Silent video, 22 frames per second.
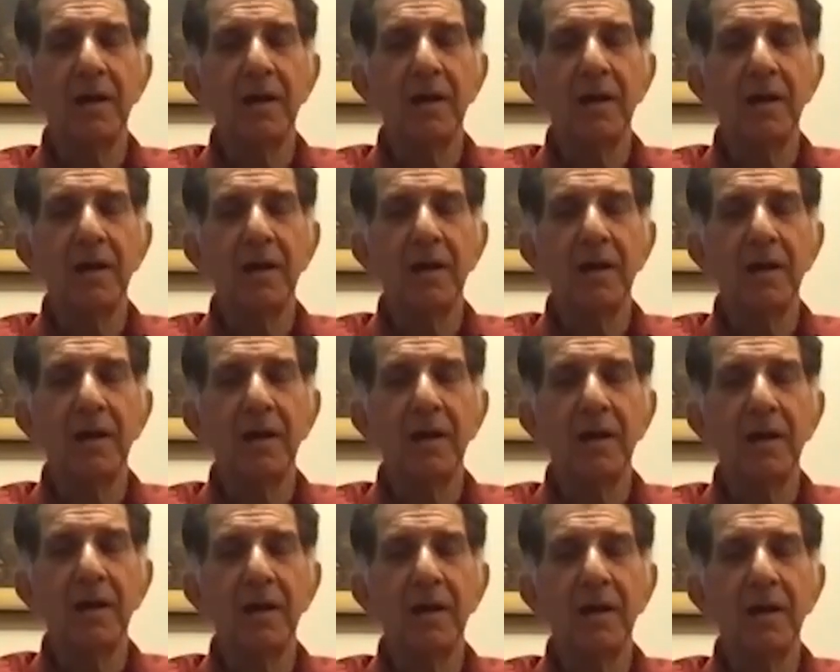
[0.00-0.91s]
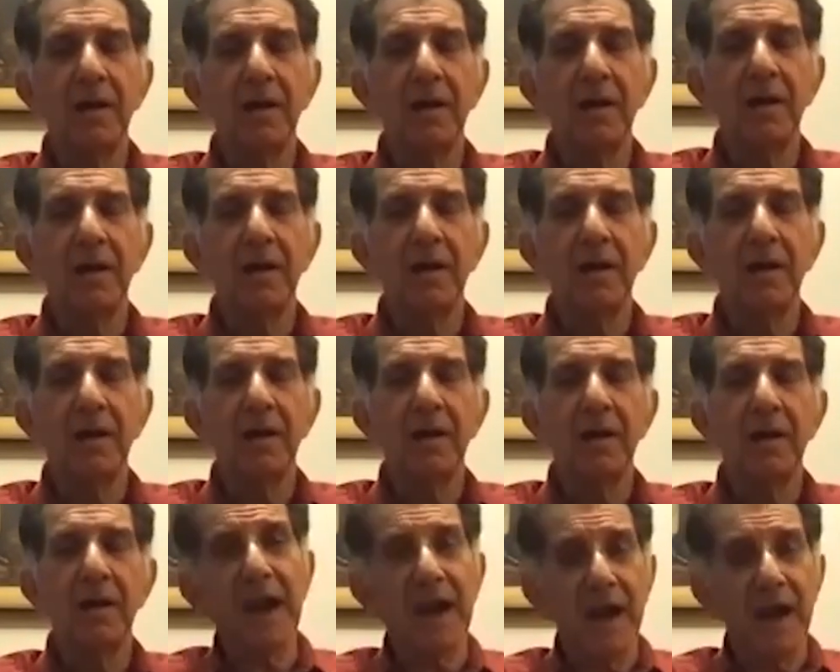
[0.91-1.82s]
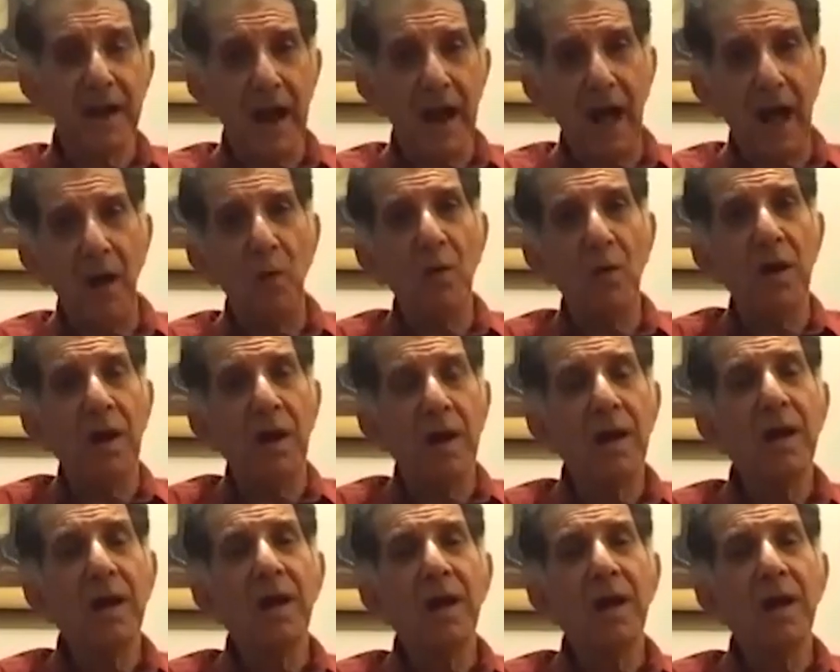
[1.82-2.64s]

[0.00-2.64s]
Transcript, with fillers: uh, is the period in and around